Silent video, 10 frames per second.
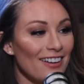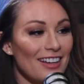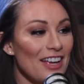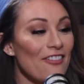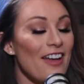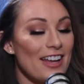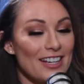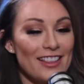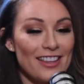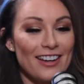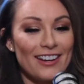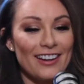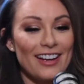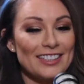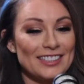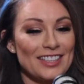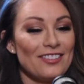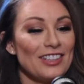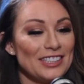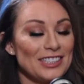if anything has
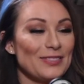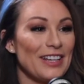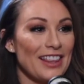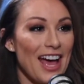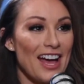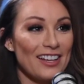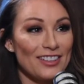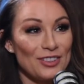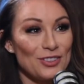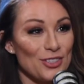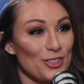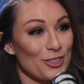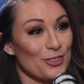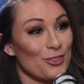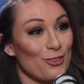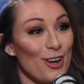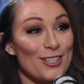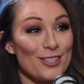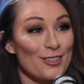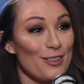convinced me that you should just
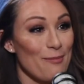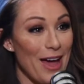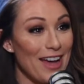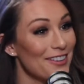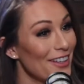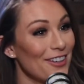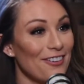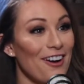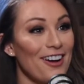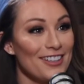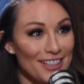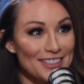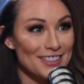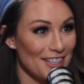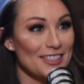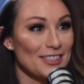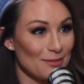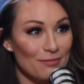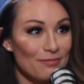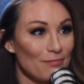trust the path that you're on, it's this
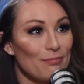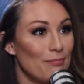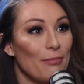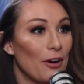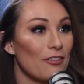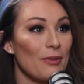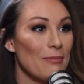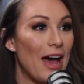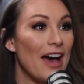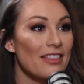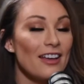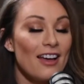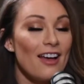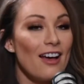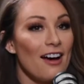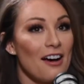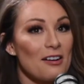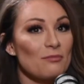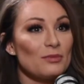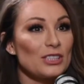part of my path.
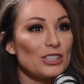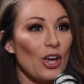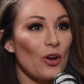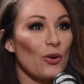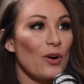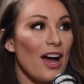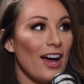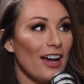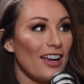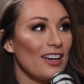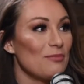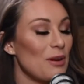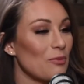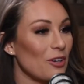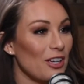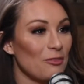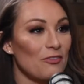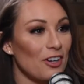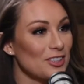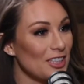So I had been working with
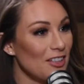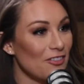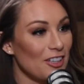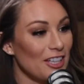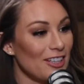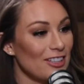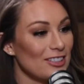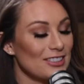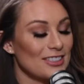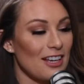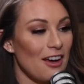Varsity for years,